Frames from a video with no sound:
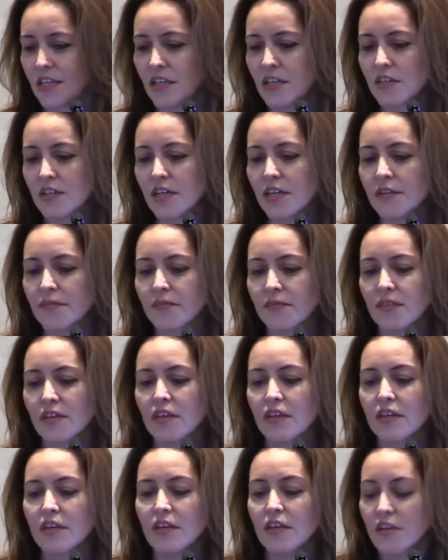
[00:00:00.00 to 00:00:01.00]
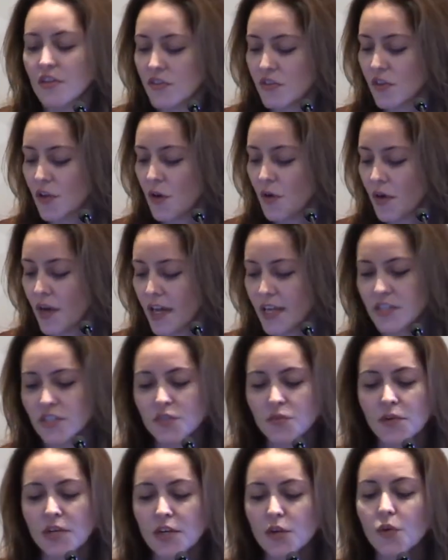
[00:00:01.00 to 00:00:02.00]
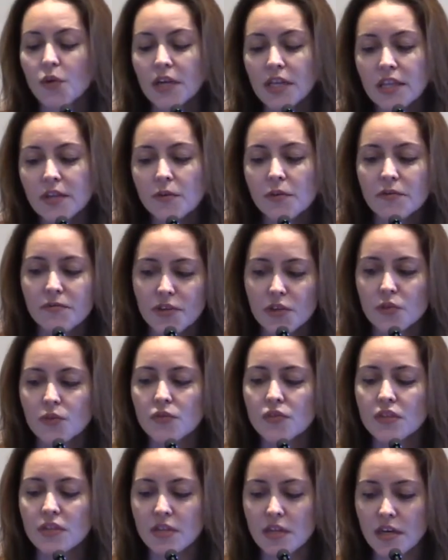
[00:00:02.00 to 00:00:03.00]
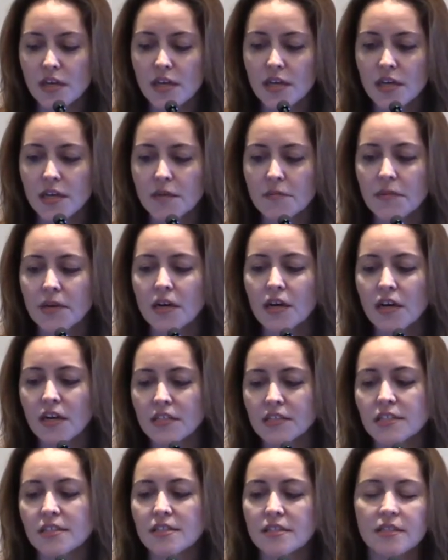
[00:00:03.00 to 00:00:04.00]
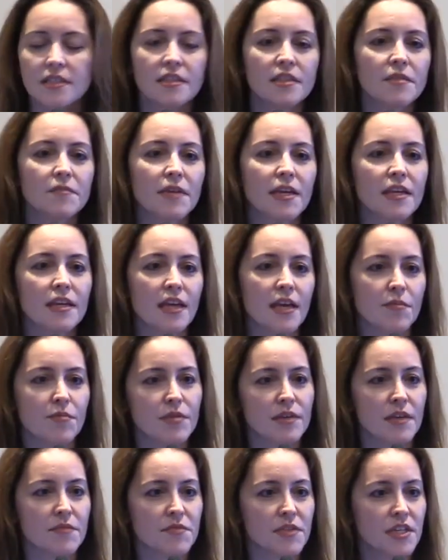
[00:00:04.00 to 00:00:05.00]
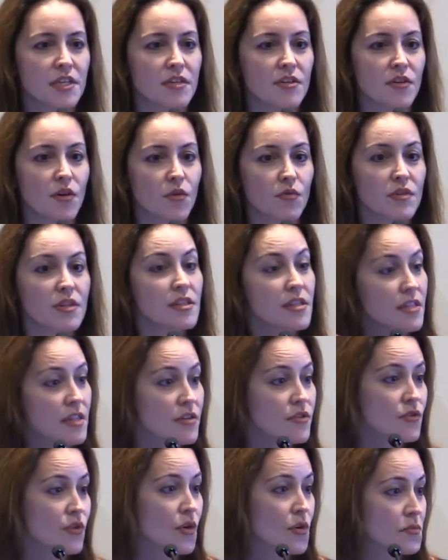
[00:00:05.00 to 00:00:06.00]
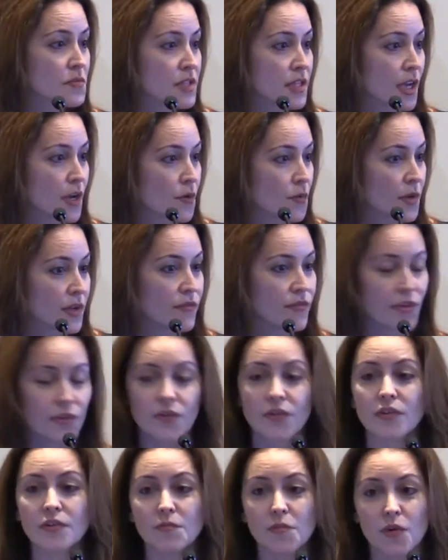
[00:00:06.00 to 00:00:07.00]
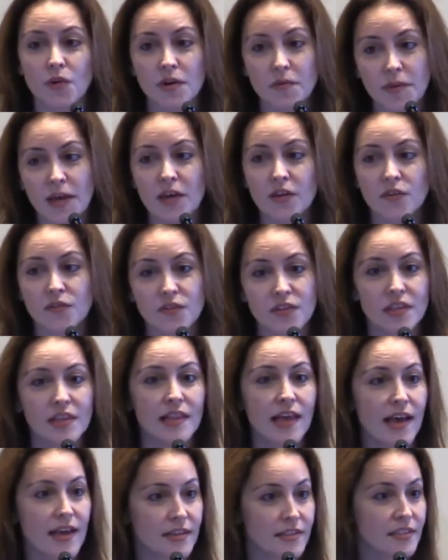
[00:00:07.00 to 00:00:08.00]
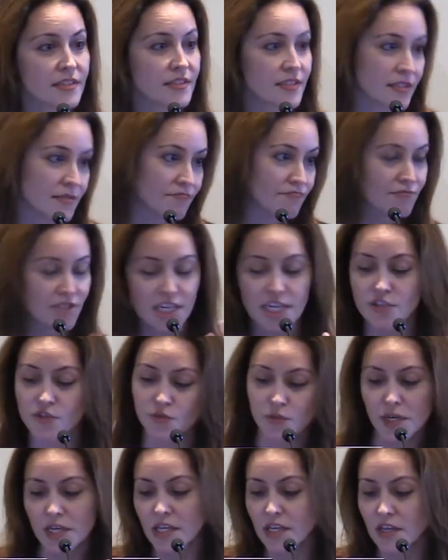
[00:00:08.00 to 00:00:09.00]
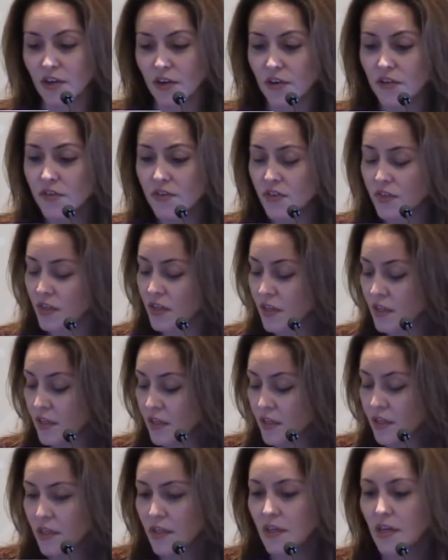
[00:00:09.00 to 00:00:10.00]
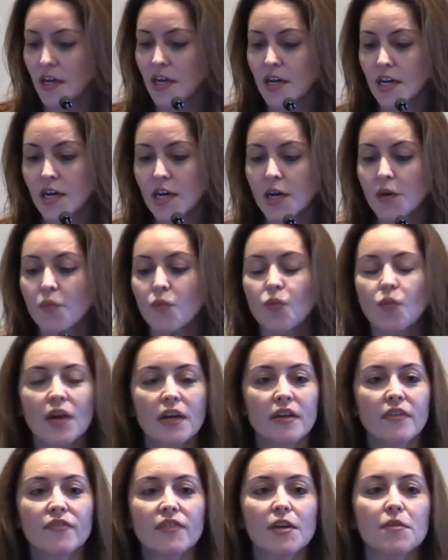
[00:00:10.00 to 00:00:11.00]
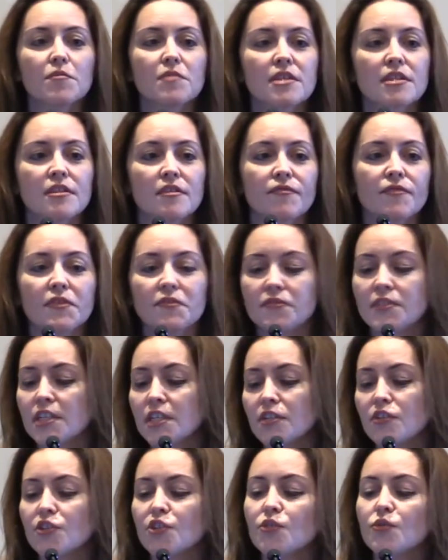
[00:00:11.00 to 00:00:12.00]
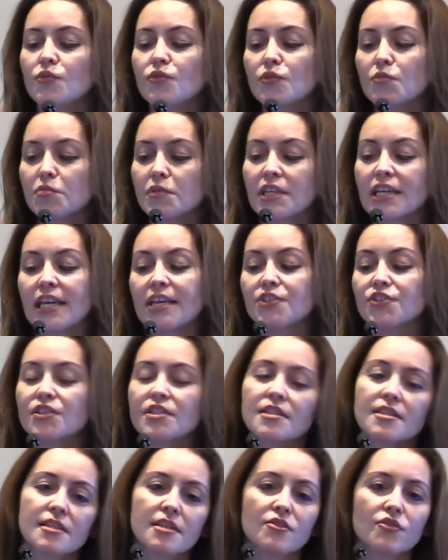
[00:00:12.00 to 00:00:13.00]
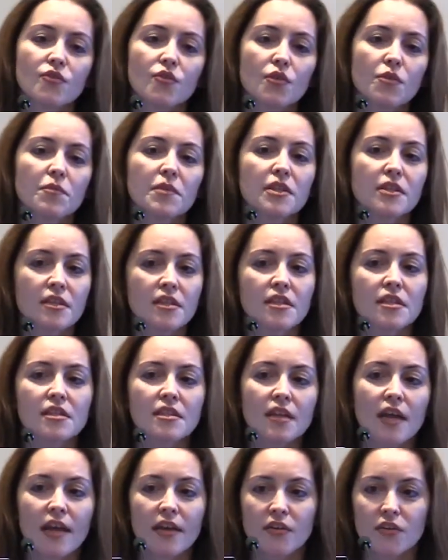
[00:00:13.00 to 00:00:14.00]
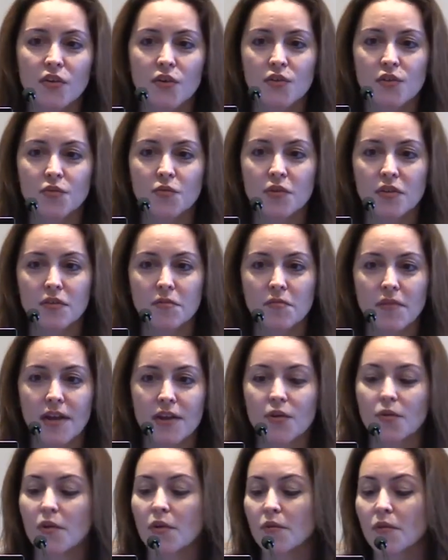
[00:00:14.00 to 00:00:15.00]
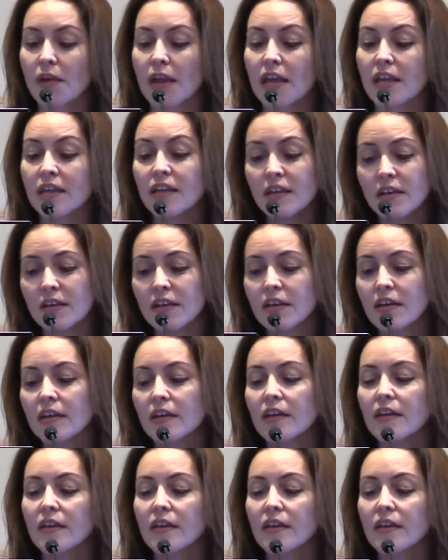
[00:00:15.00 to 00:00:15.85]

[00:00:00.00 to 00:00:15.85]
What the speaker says: Okay. So I just want to quickly review some autism and epilepsy known syndromes that we've learned more about over the last 10, 20 years. One of them is 15q duplication syndrome, and this is diagnosed with a microarray.